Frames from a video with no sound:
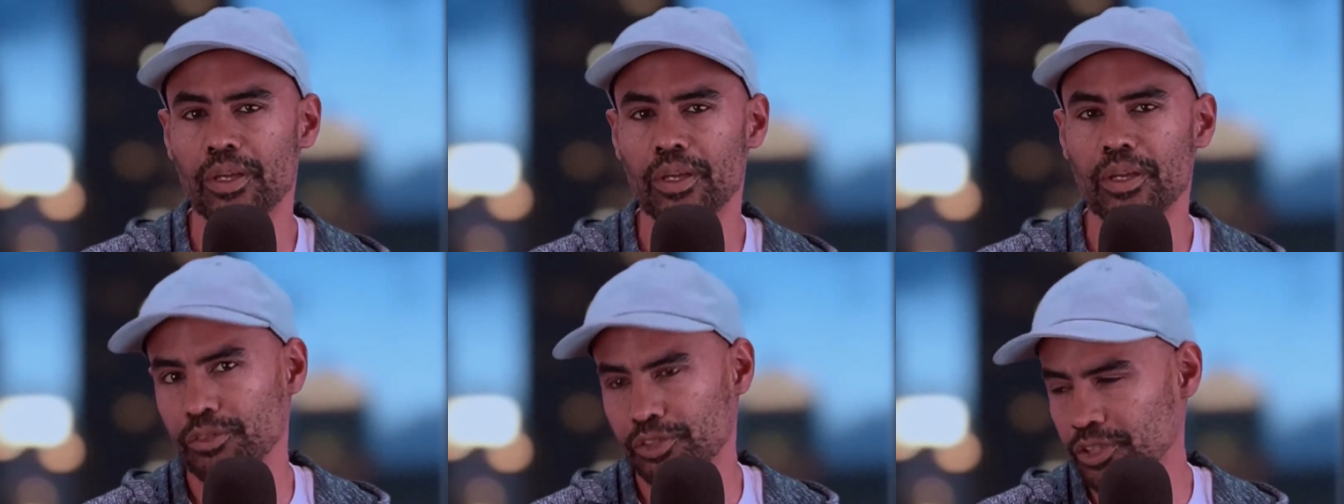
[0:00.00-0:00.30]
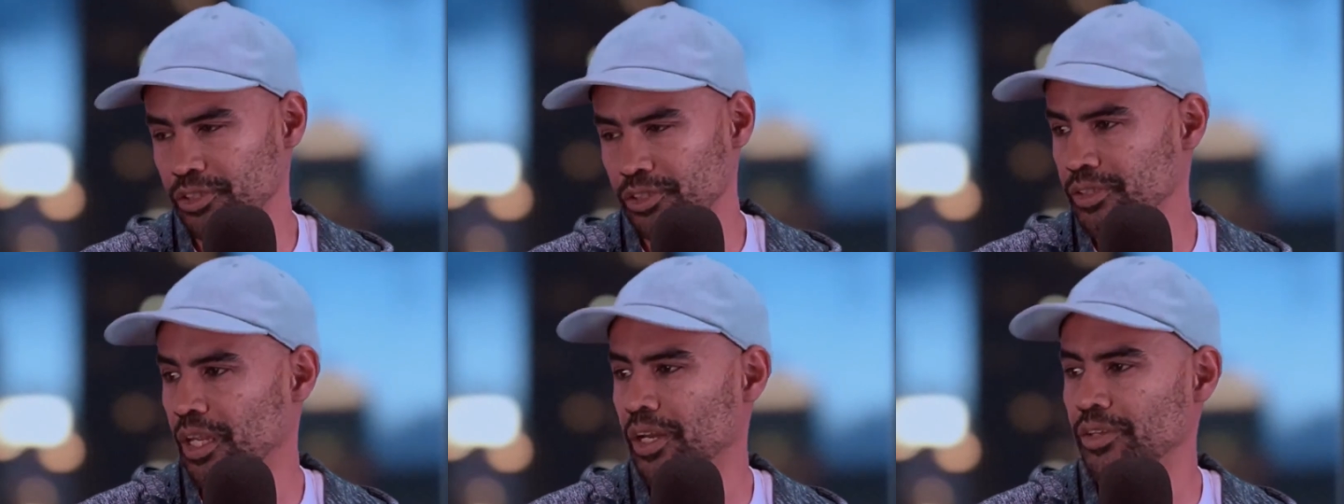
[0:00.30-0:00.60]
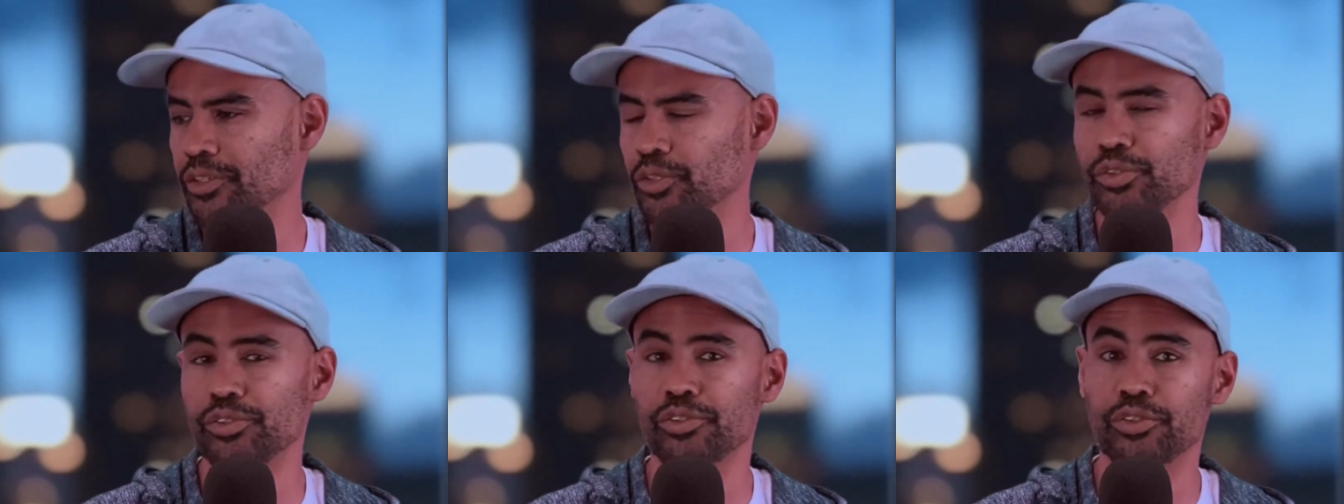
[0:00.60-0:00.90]
She's
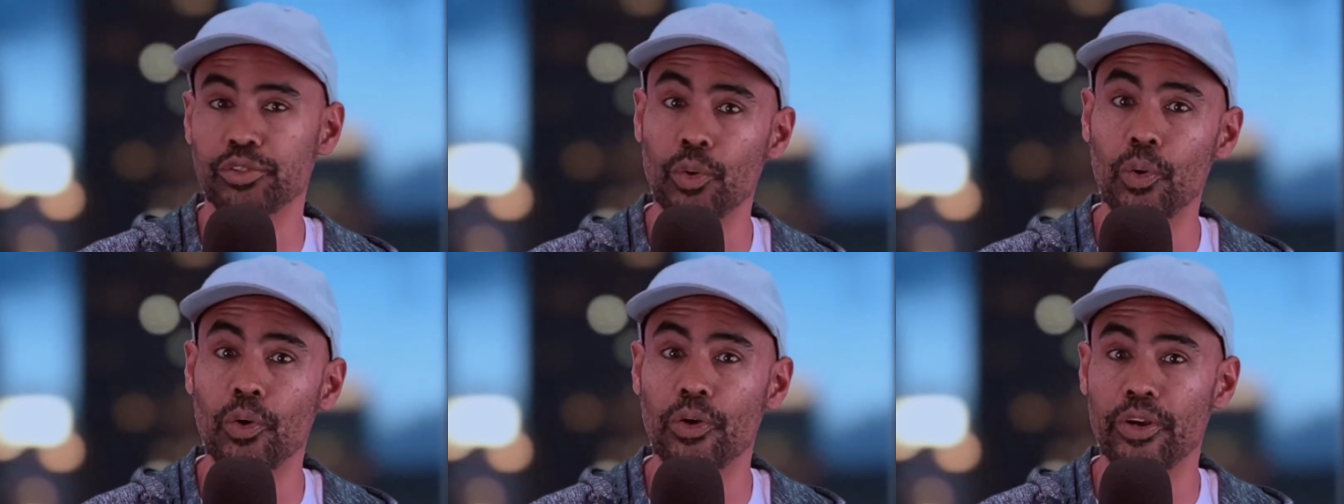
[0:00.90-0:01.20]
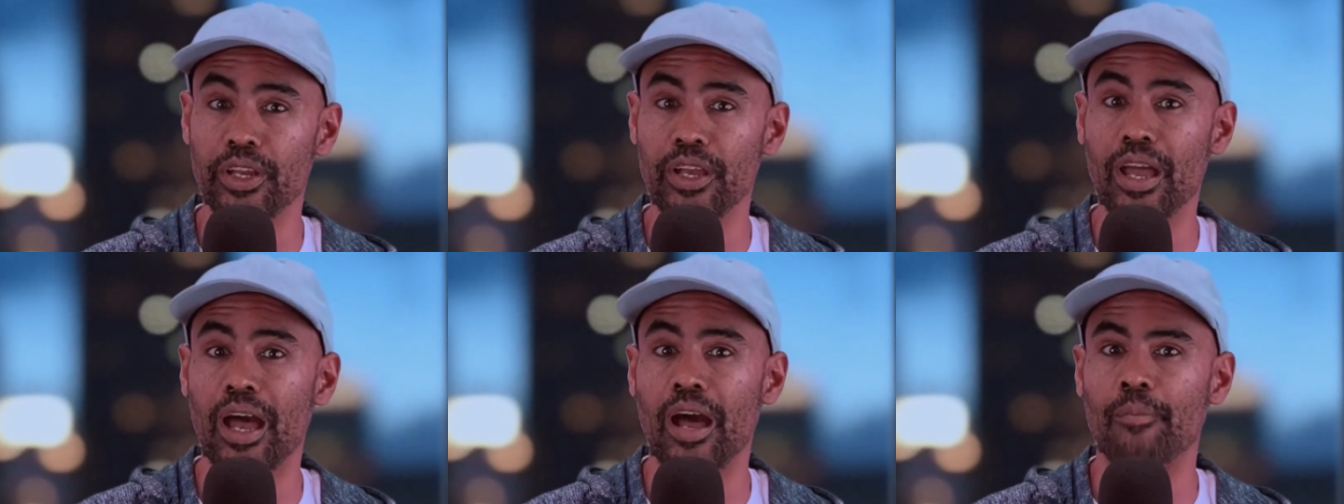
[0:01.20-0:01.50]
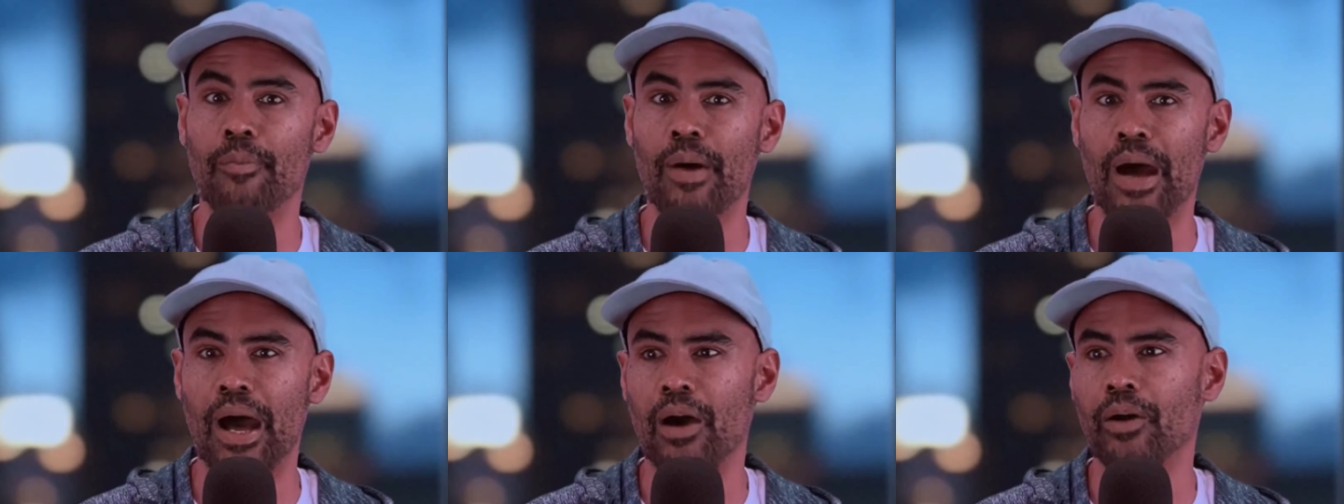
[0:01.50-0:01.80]
telling you a story
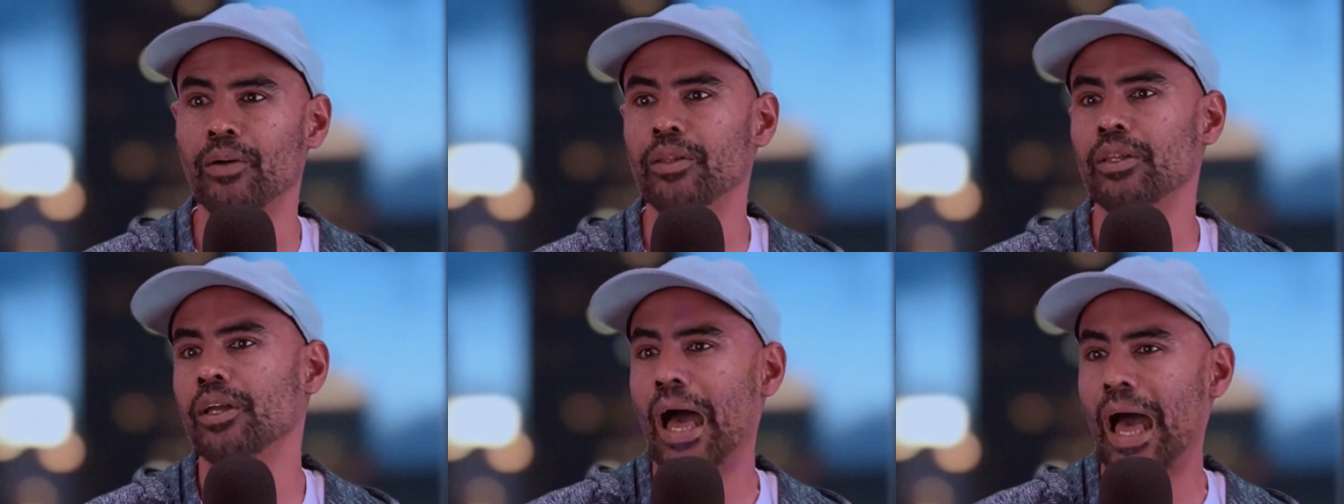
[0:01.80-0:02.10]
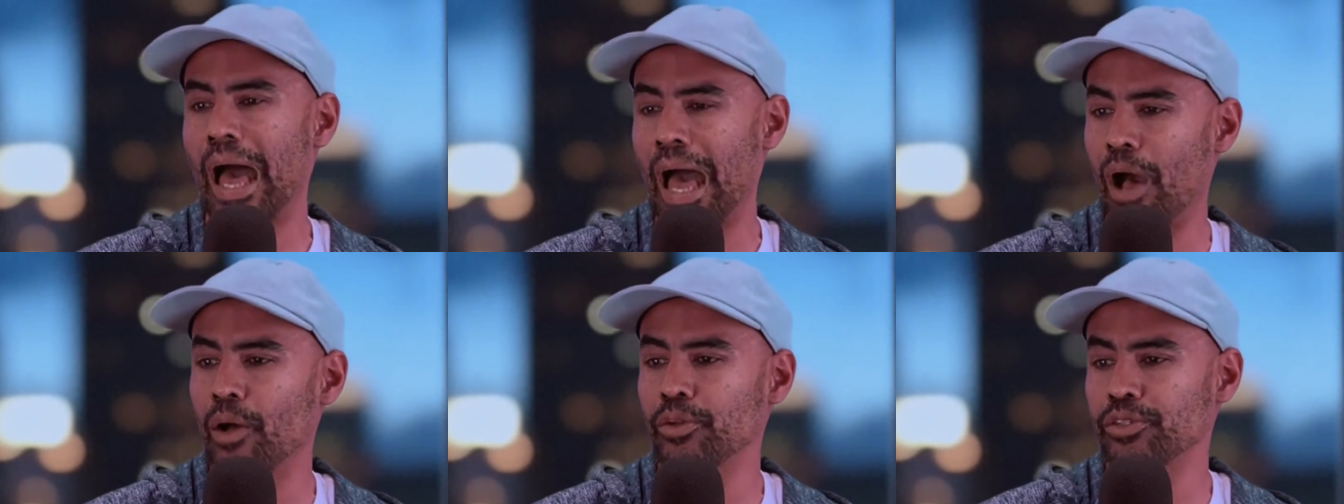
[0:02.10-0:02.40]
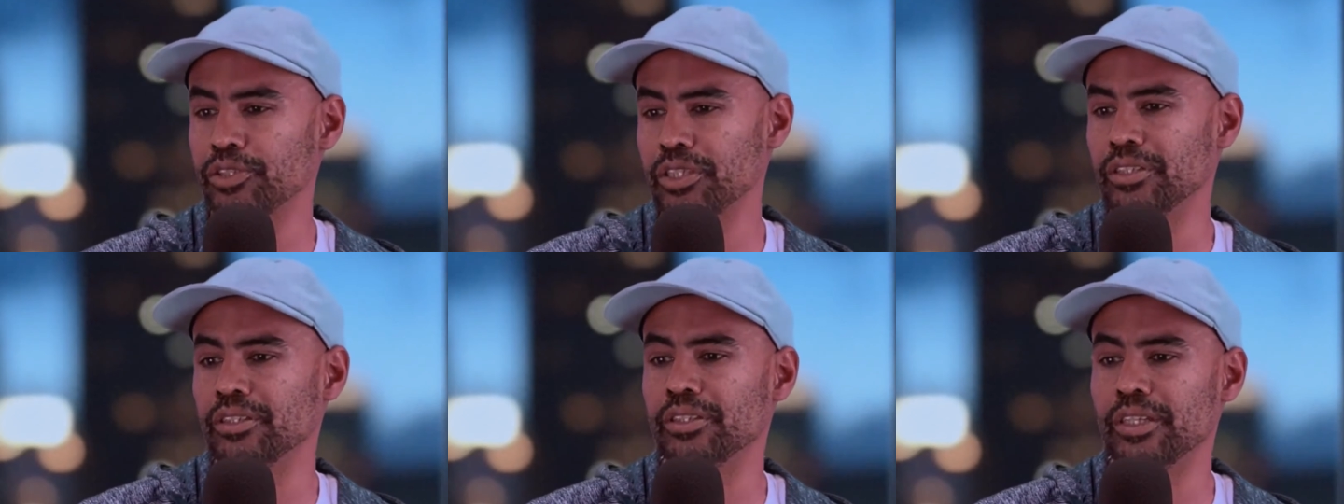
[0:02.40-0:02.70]
about how
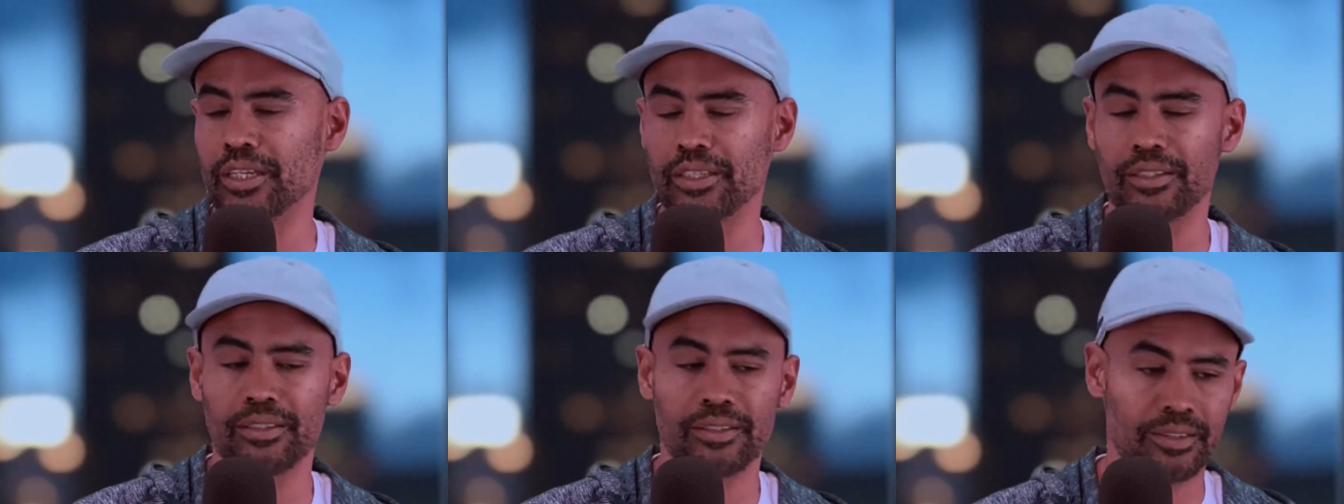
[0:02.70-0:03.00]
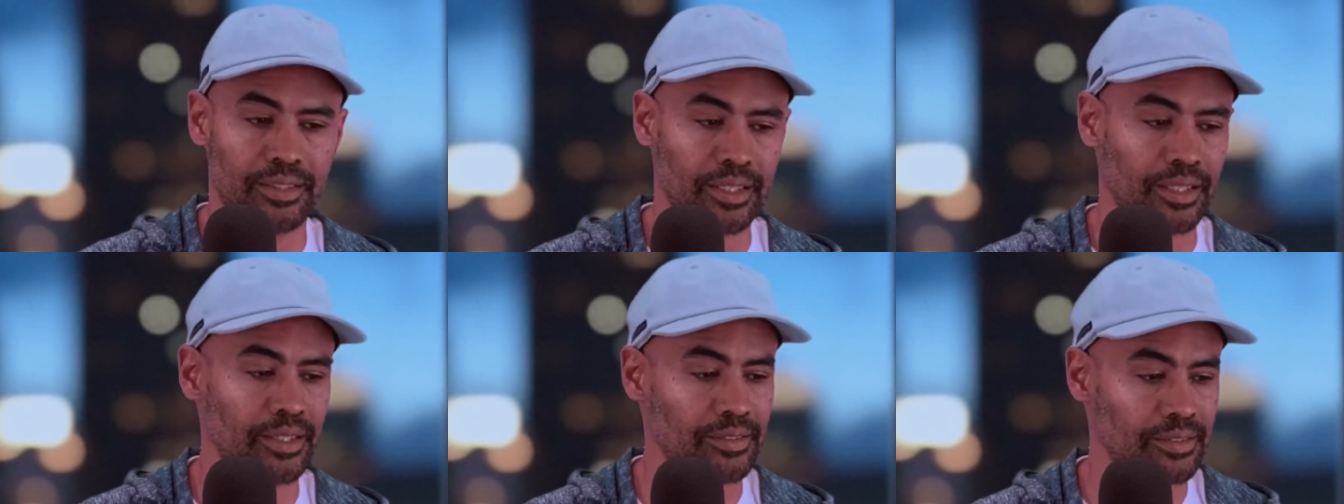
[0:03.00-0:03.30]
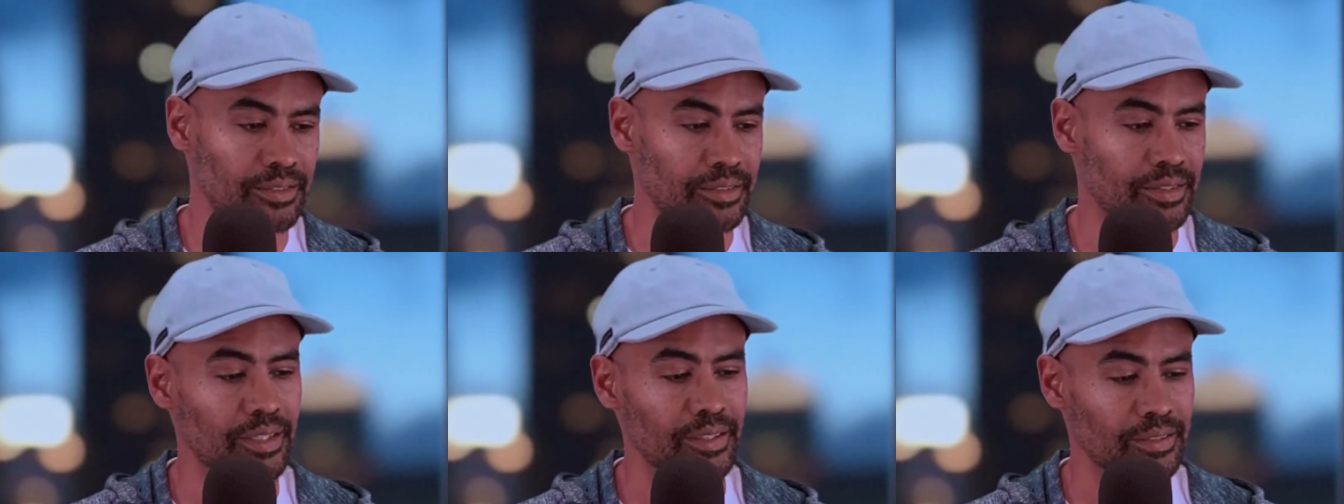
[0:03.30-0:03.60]
she did
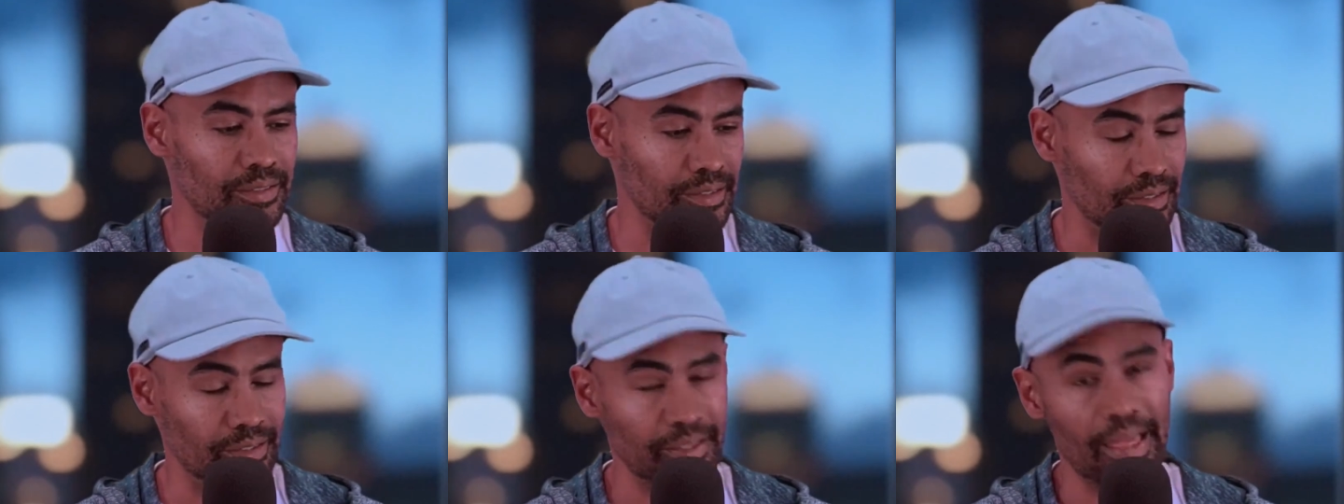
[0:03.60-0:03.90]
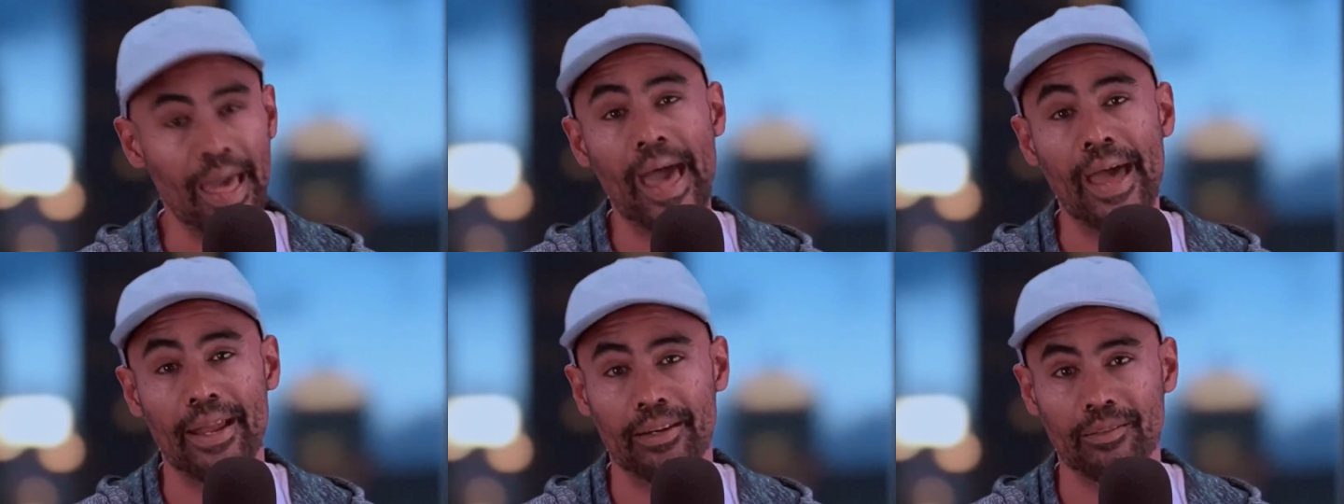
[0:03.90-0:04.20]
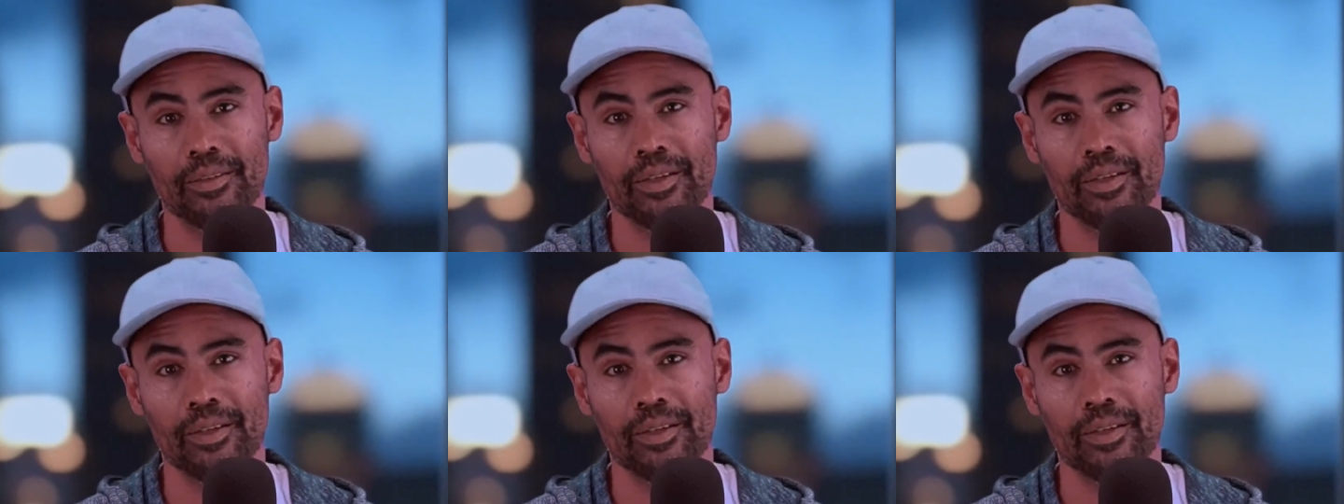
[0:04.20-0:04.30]
this, and that.